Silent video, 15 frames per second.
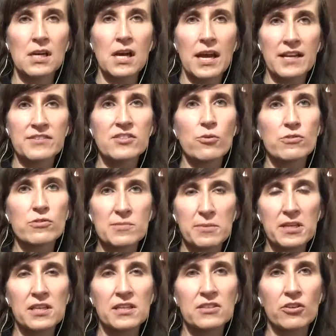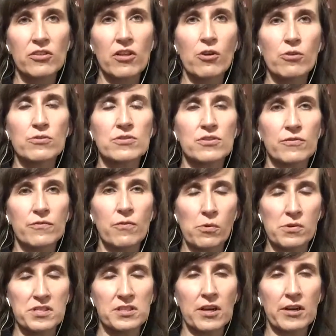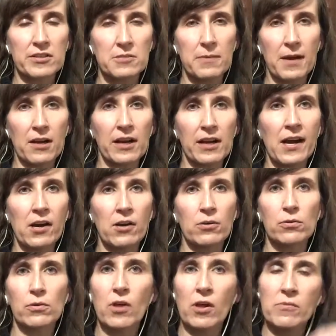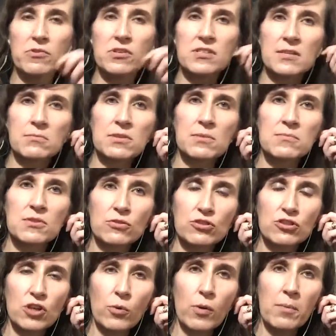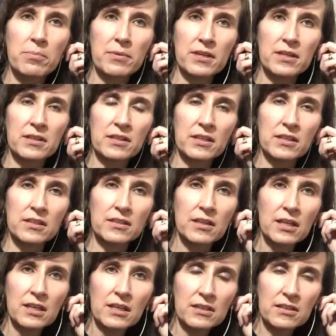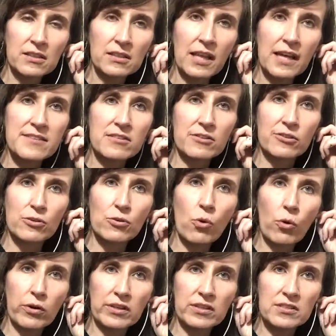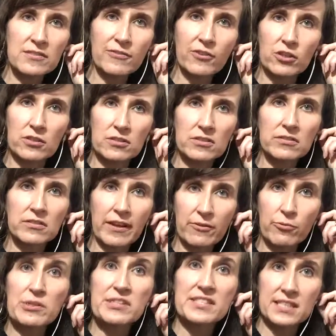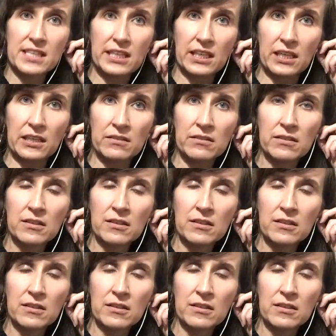And so speaking to those, you've always talked about how the symptoms will show up in the lesser organs first, like with skin.